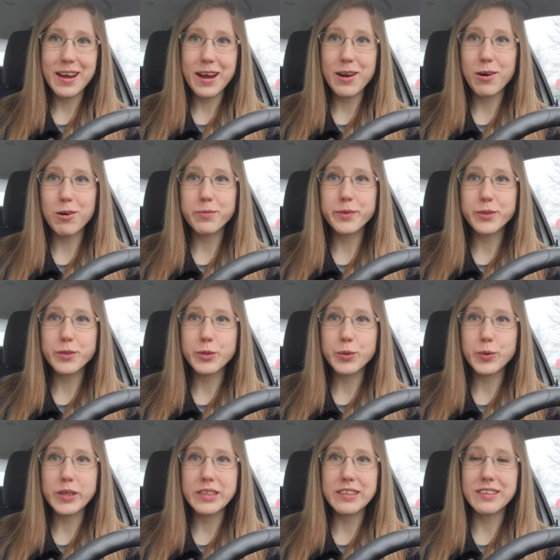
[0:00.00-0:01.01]
I hope you
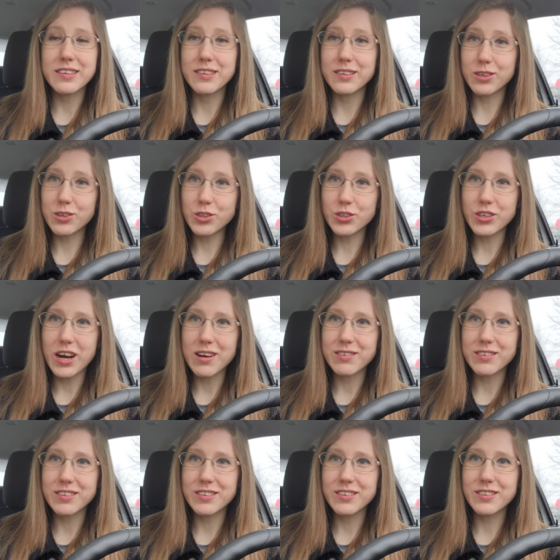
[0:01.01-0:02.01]
enjoyed this little
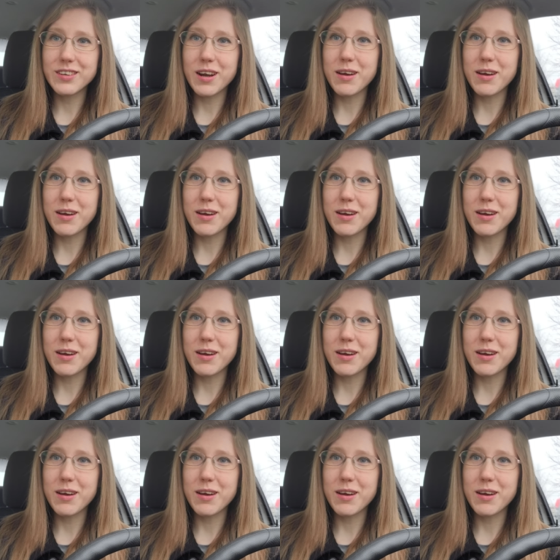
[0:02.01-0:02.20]
challenge